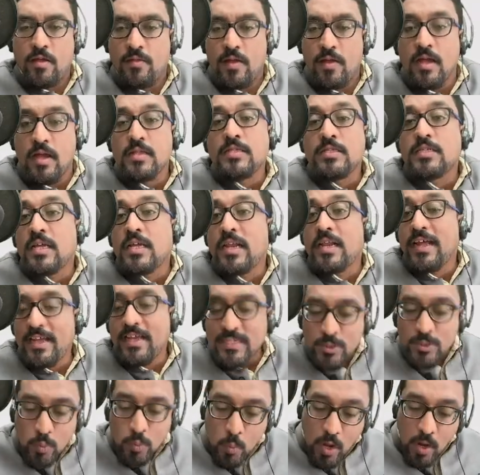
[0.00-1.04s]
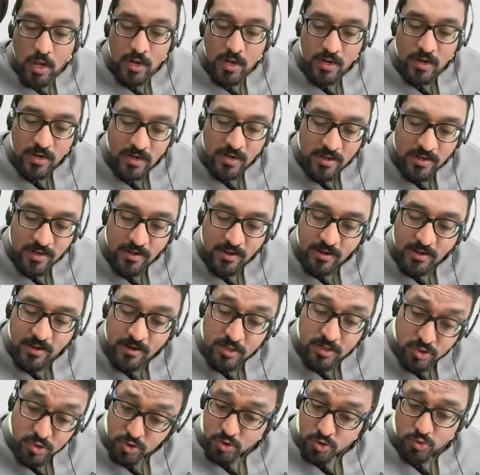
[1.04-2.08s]
The answer is
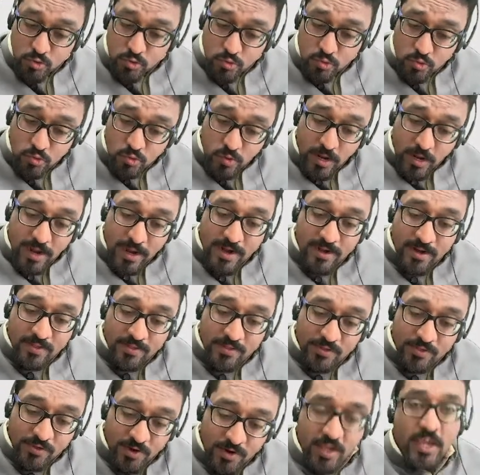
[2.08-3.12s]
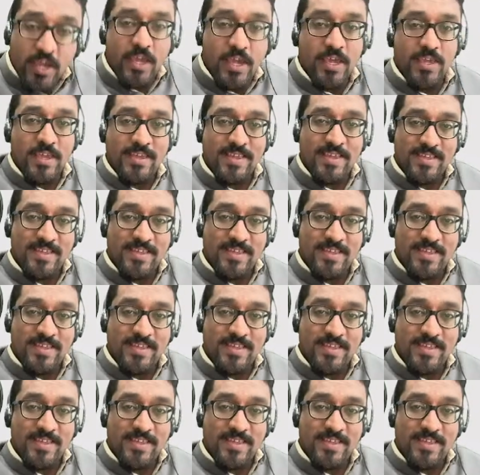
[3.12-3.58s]
1, 2, and 3.